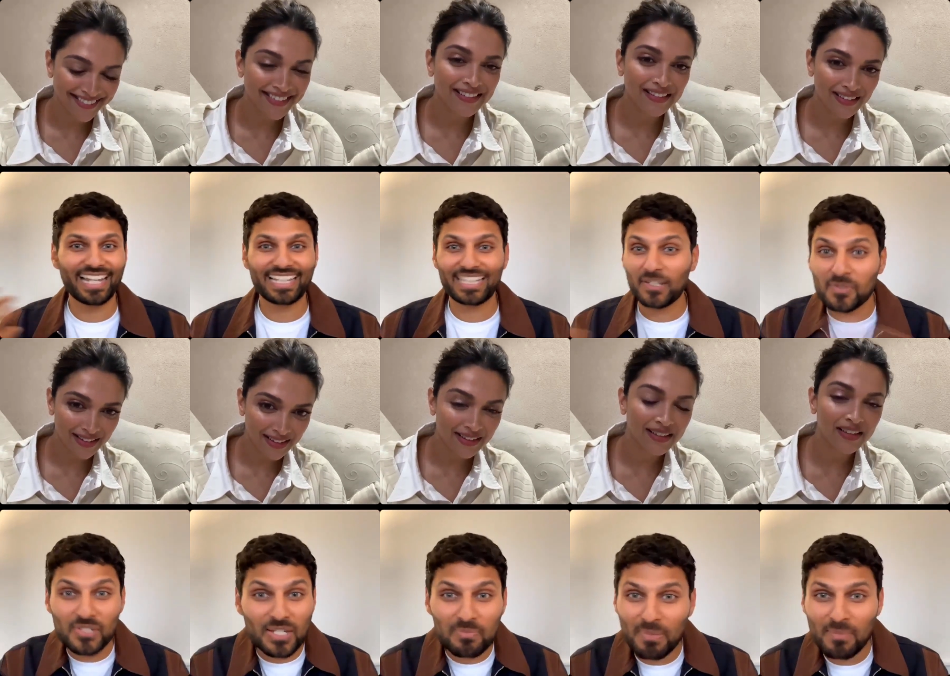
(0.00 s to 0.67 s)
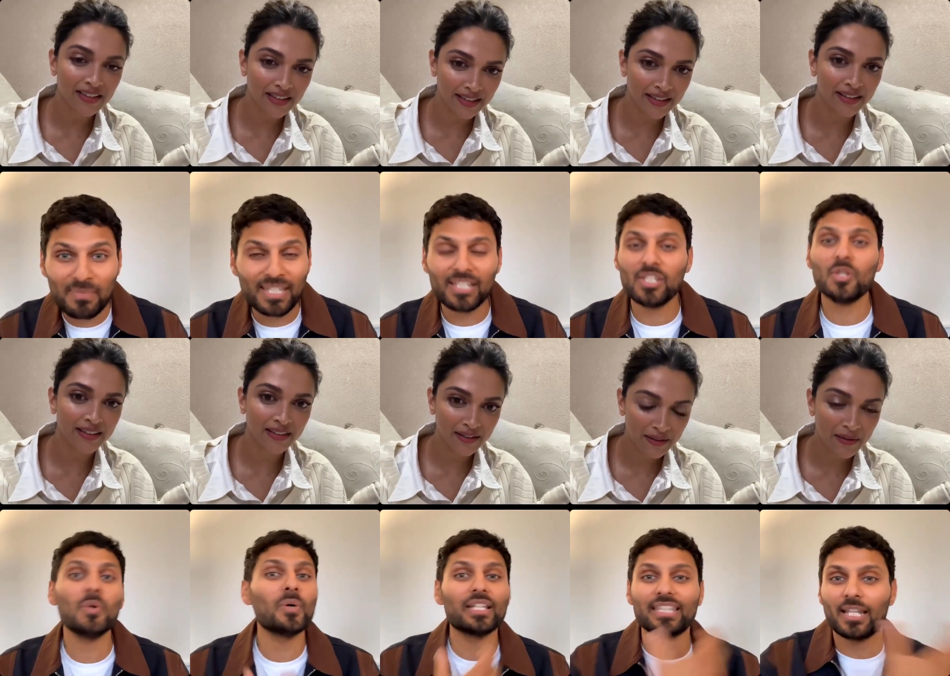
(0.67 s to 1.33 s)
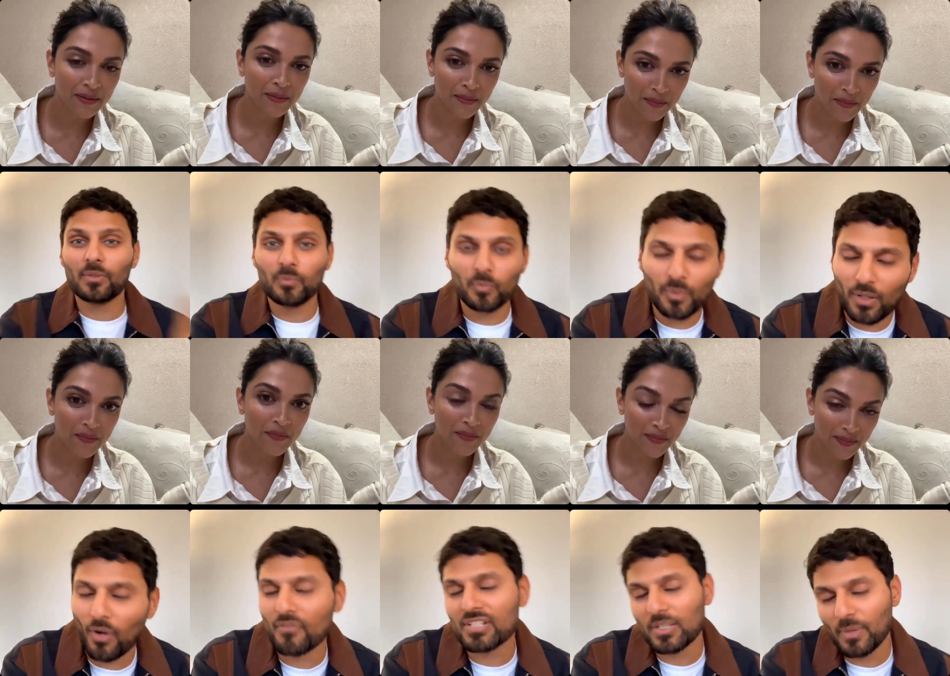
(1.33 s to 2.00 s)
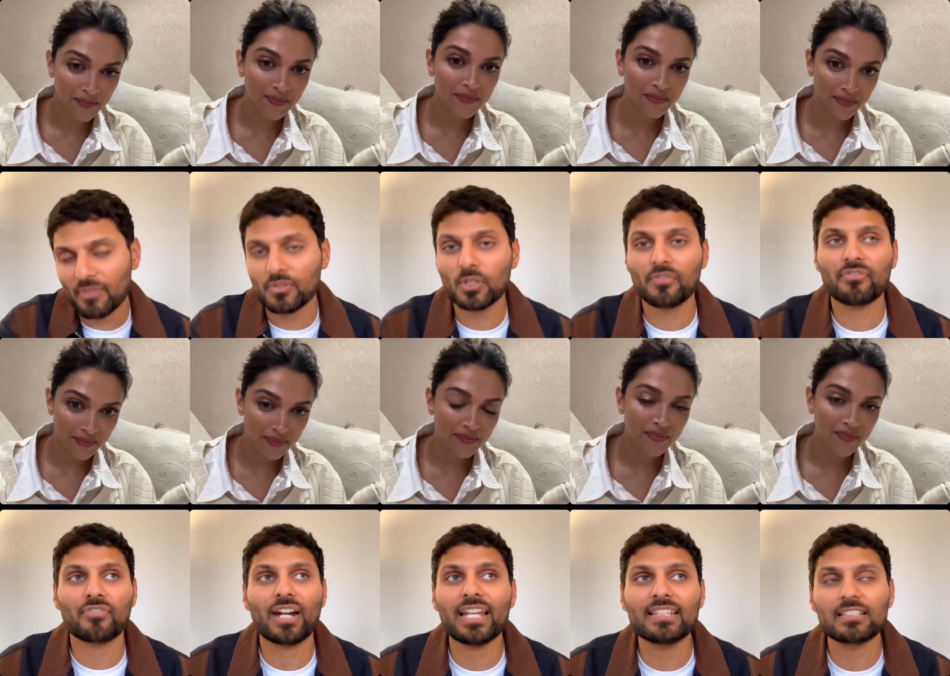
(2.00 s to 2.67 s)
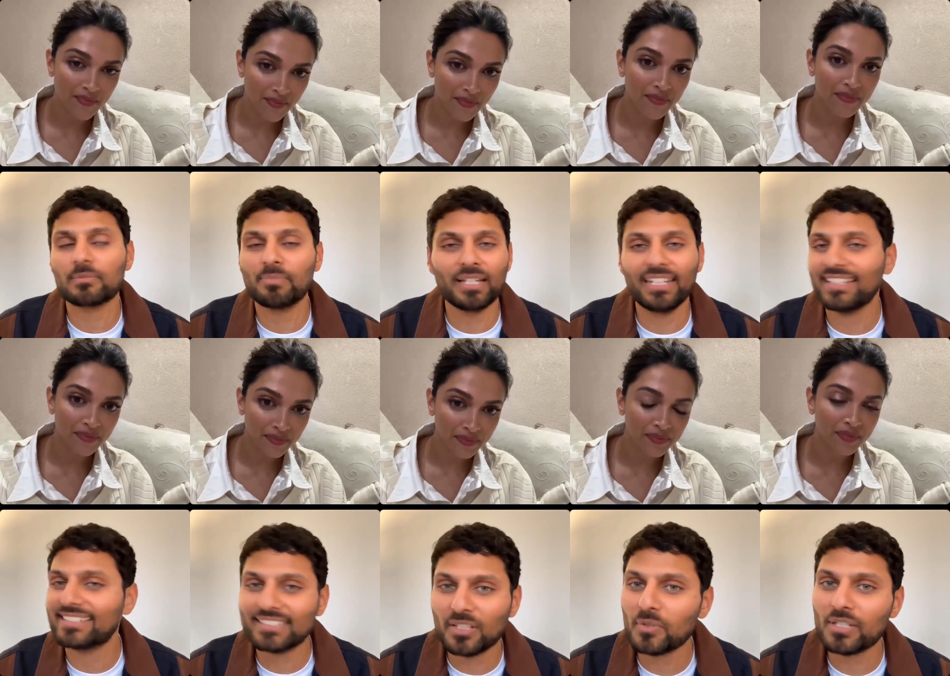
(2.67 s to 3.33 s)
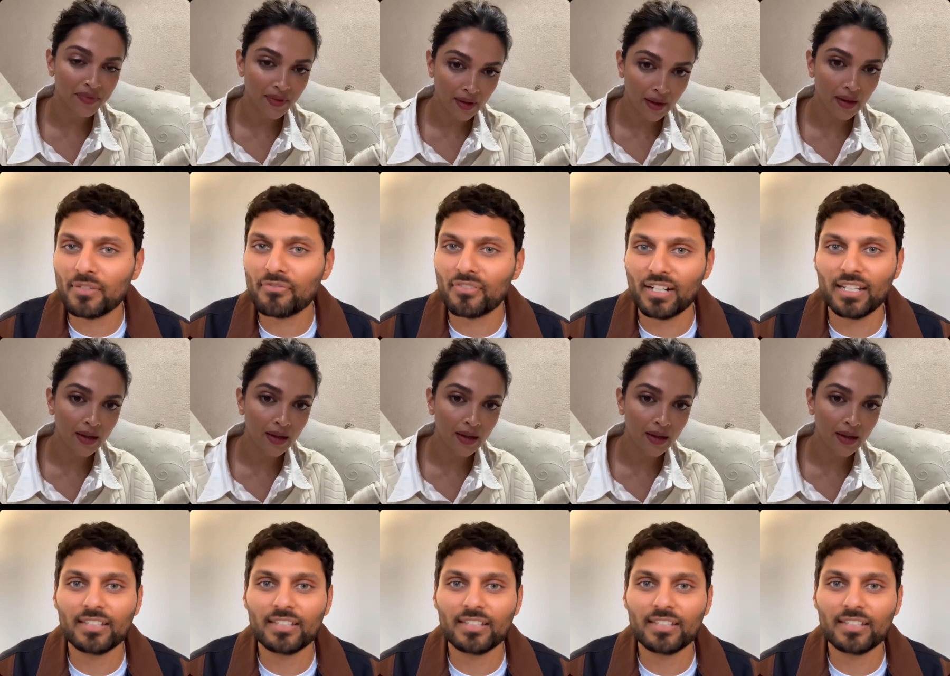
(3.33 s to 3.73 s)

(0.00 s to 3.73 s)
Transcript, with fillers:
Speaker 1: Like it'll just be me and you. And then obviously we have good friends, but it's still different.